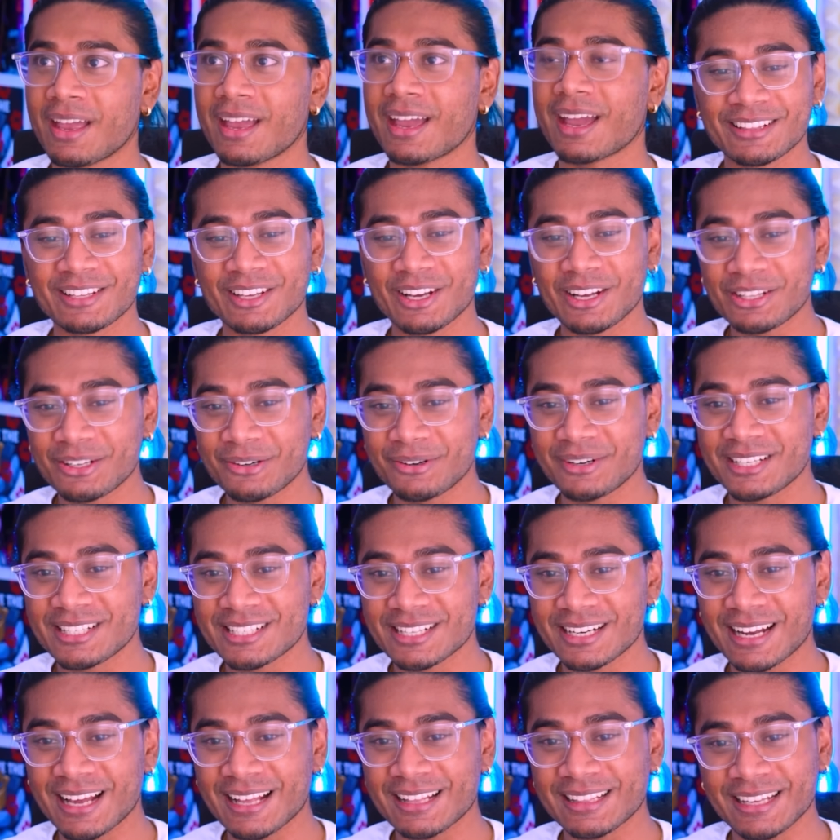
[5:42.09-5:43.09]
And the other
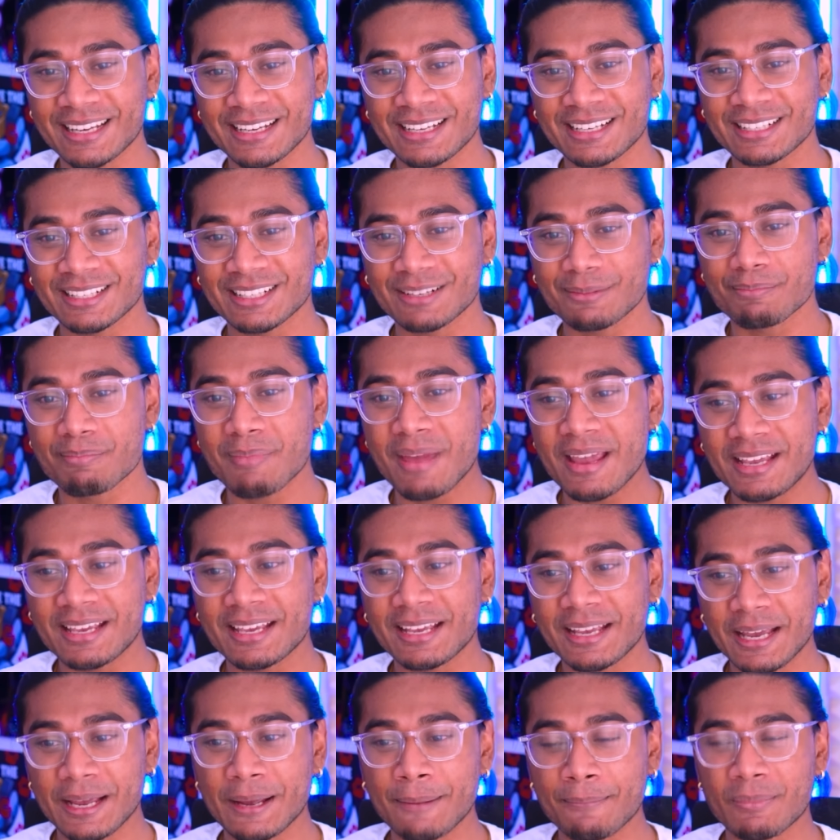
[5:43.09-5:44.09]
reason I like
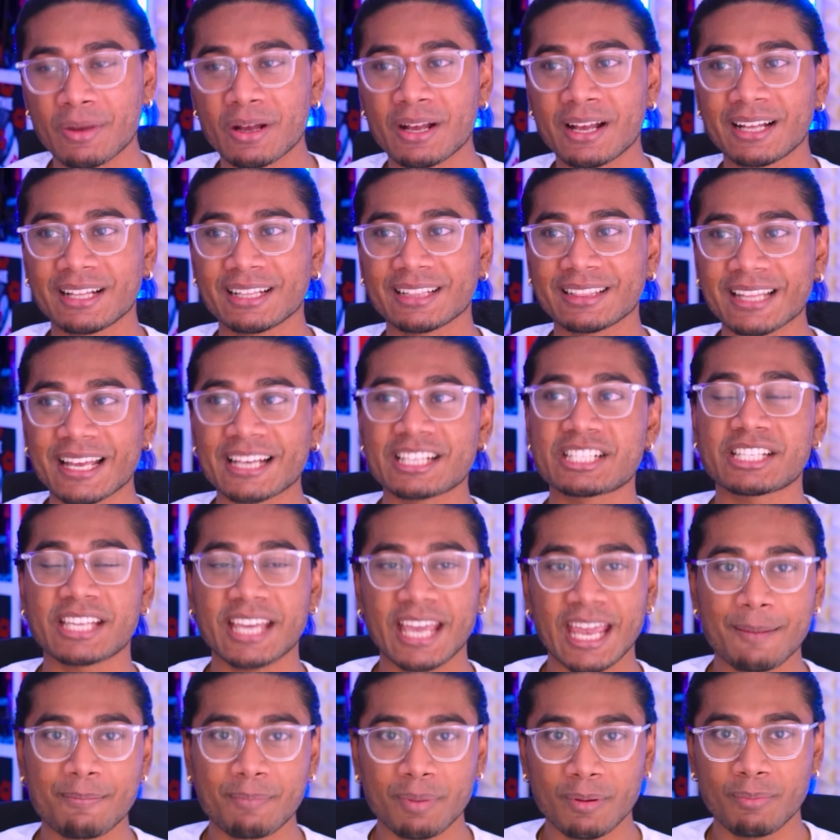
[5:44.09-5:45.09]
making him less
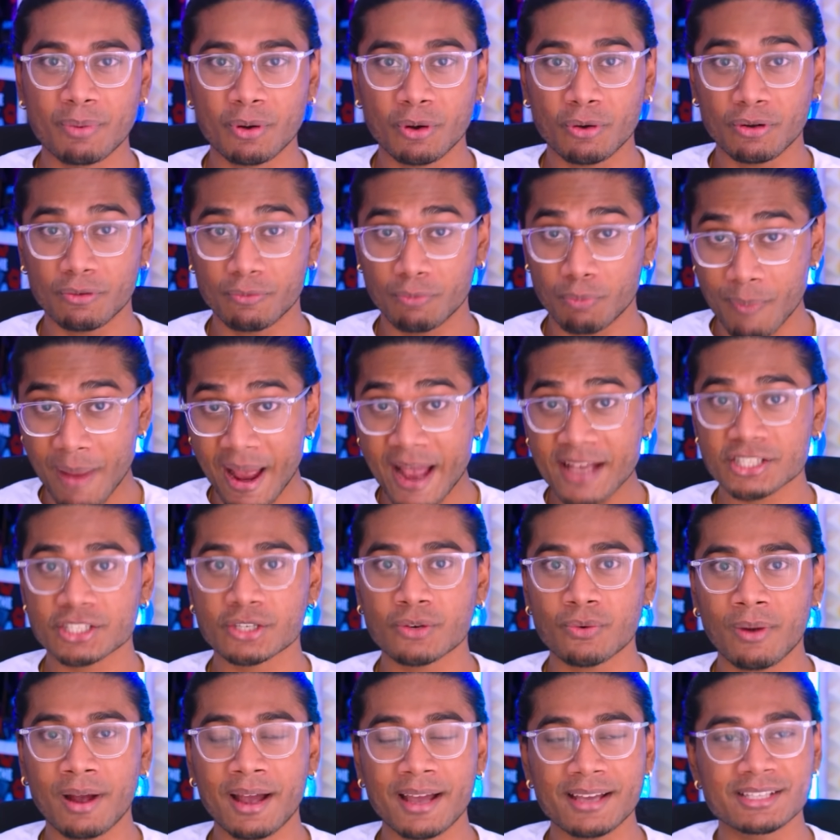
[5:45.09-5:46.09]
capable
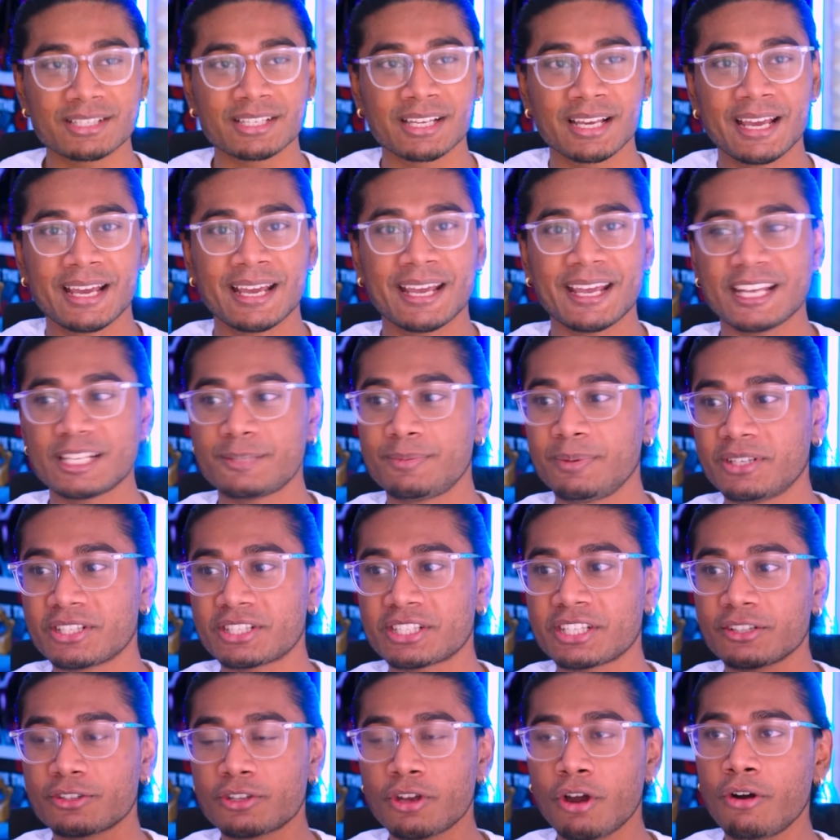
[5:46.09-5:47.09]
mask-wise is because
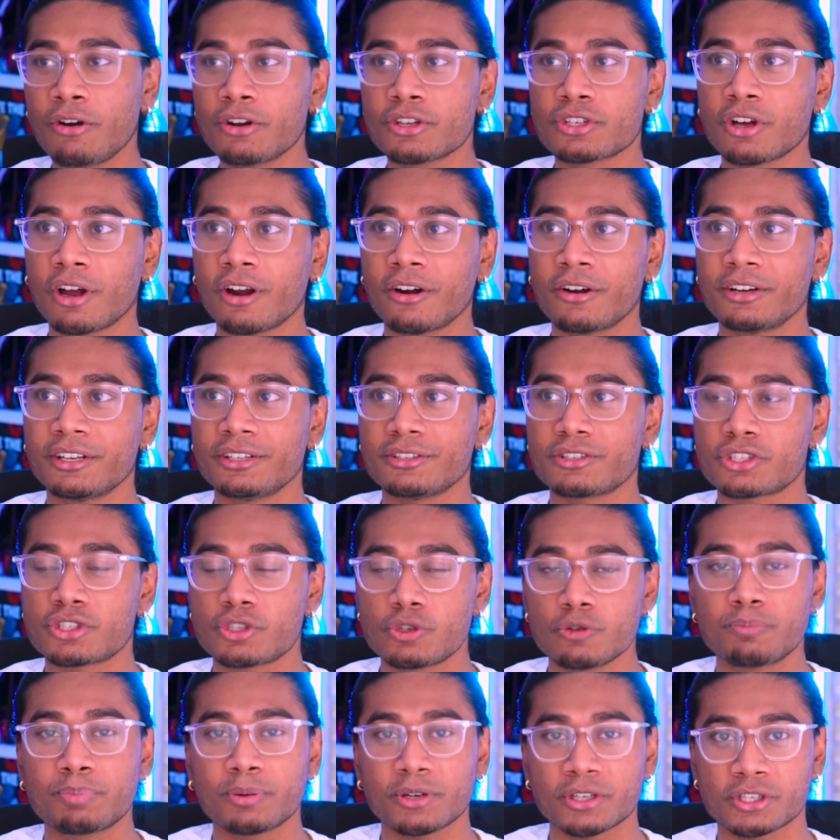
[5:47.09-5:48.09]
Kintaro is already
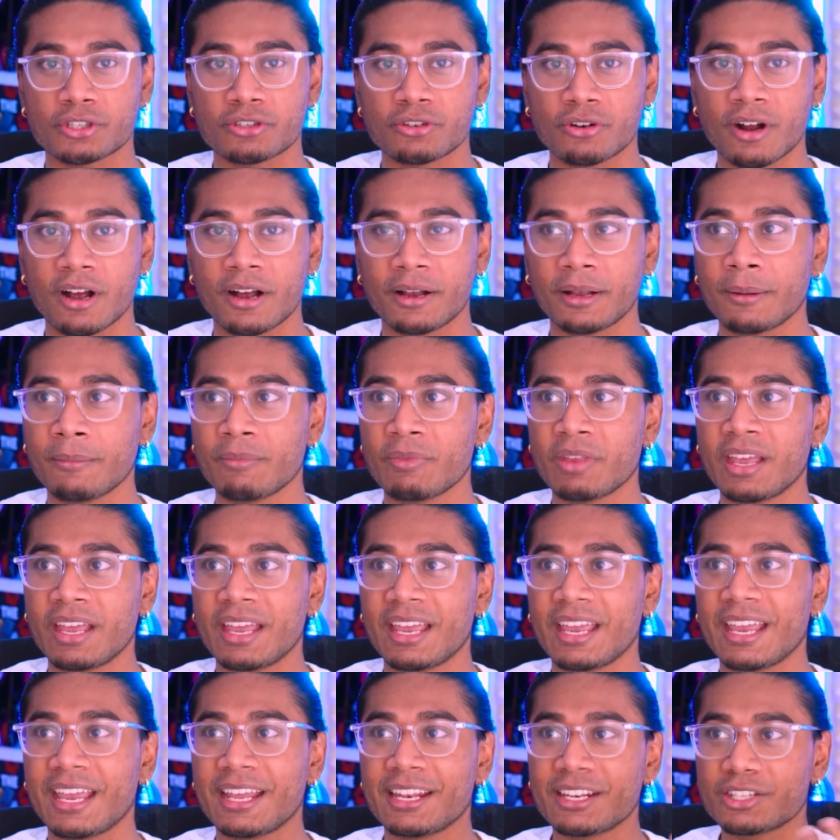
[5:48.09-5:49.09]
super strong
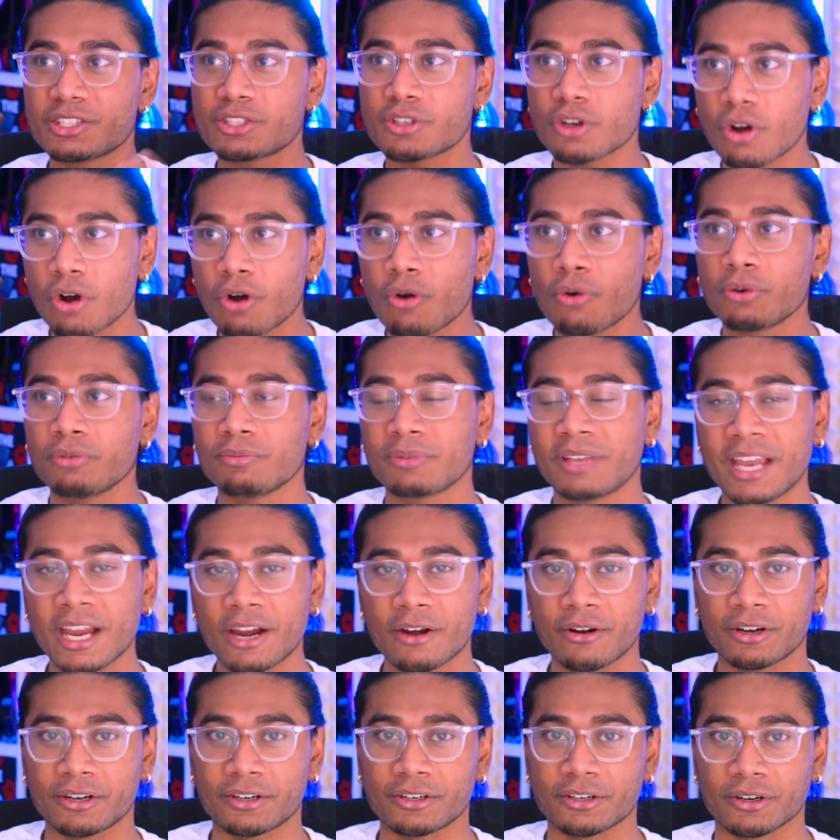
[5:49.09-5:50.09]
in his own
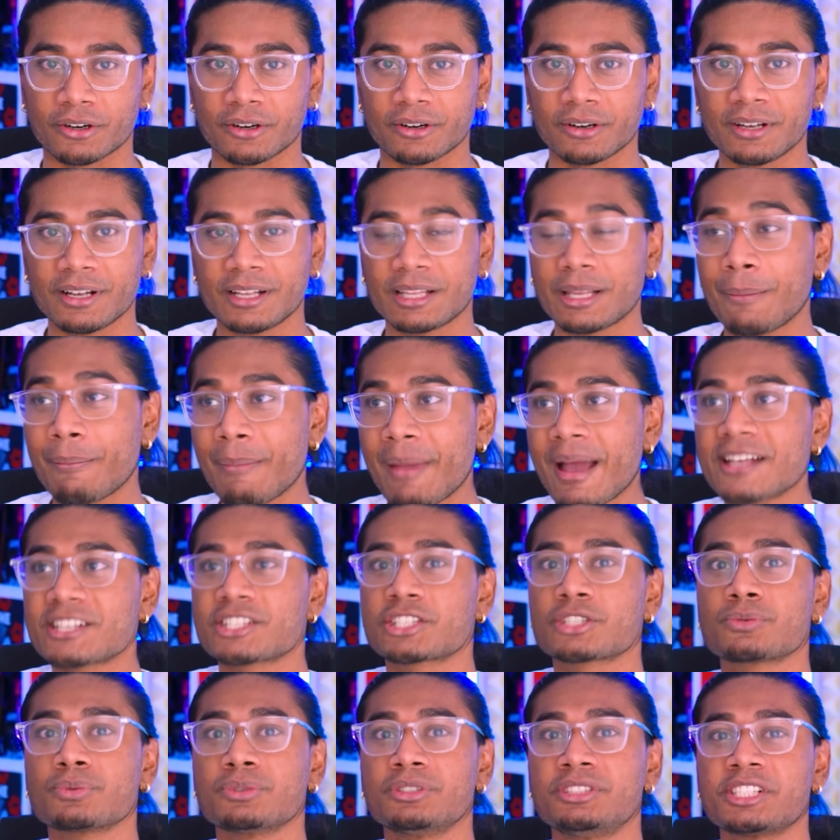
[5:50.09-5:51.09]
character. The
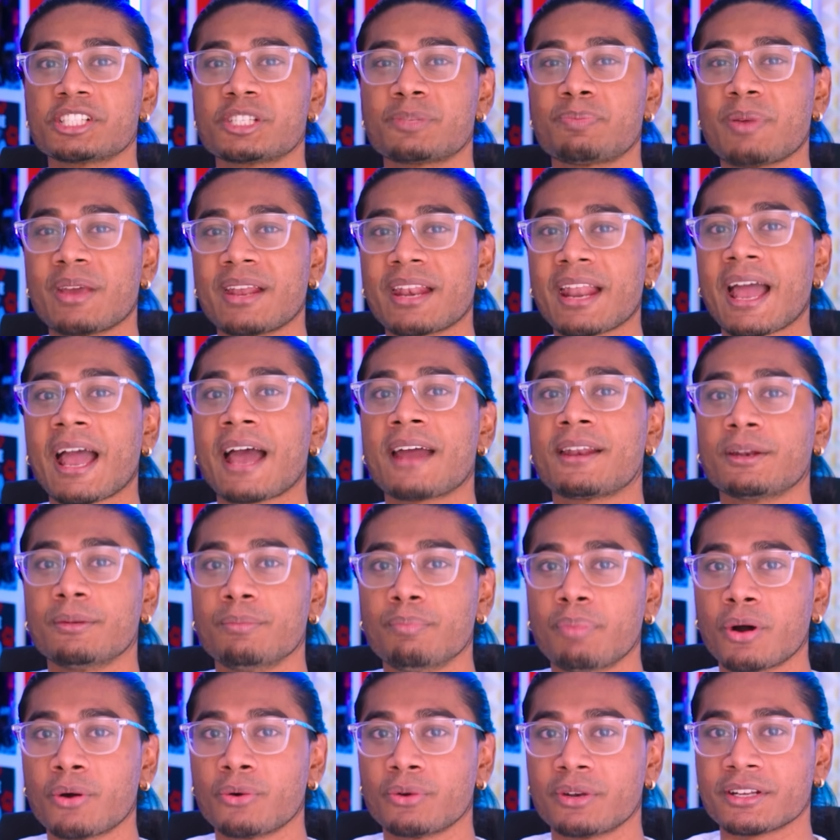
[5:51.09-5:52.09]
masks would just be an
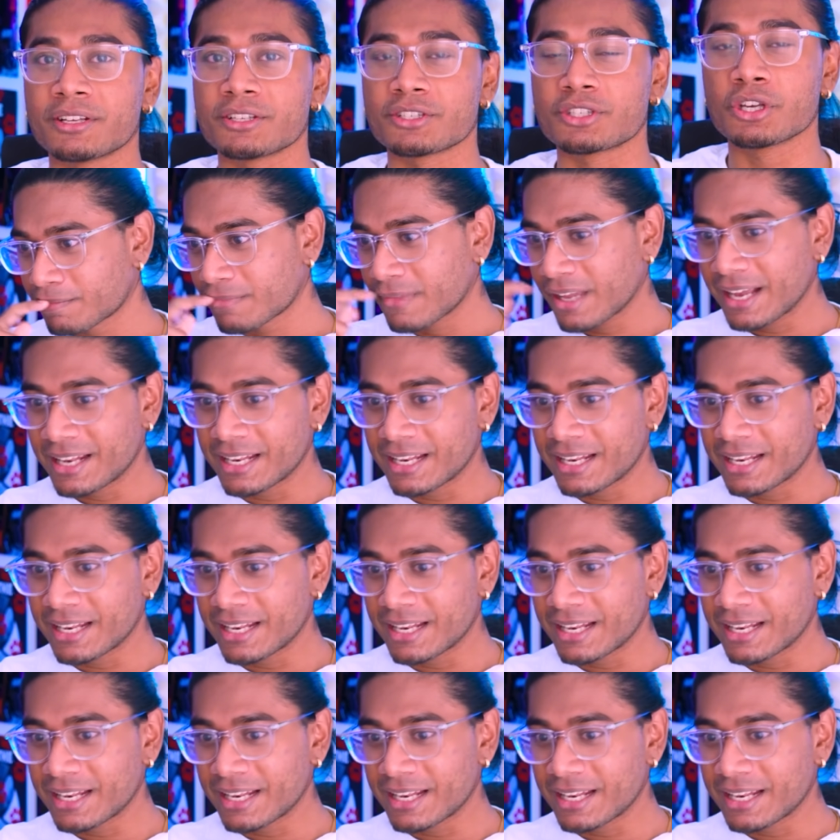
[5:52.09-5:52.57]
added bonus.